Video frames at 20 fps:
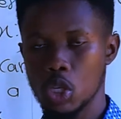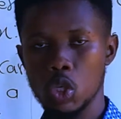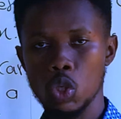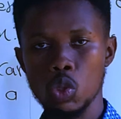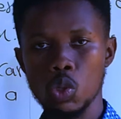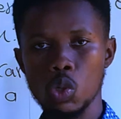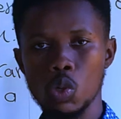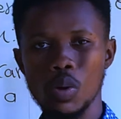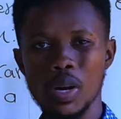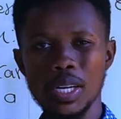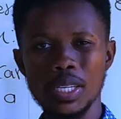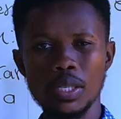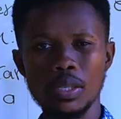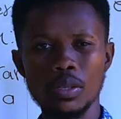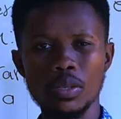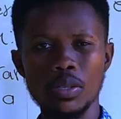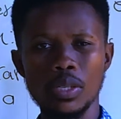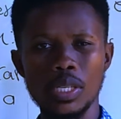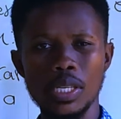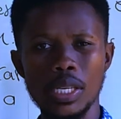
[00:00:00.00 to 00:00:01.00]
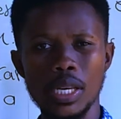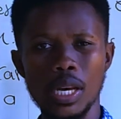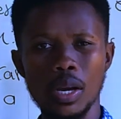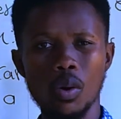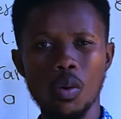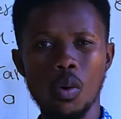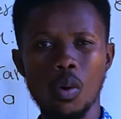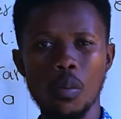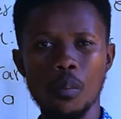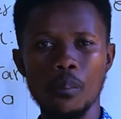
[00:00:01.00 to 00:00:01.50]
So once you hear
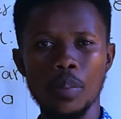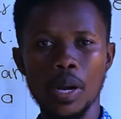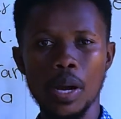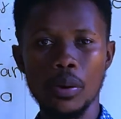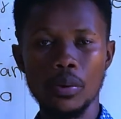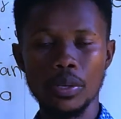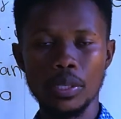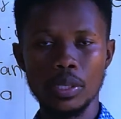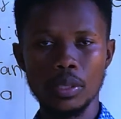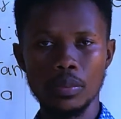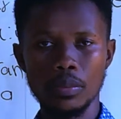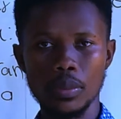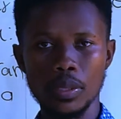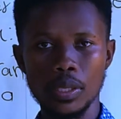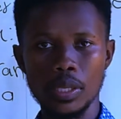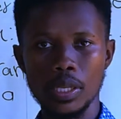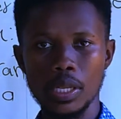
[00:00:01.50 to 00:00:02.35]
comparisons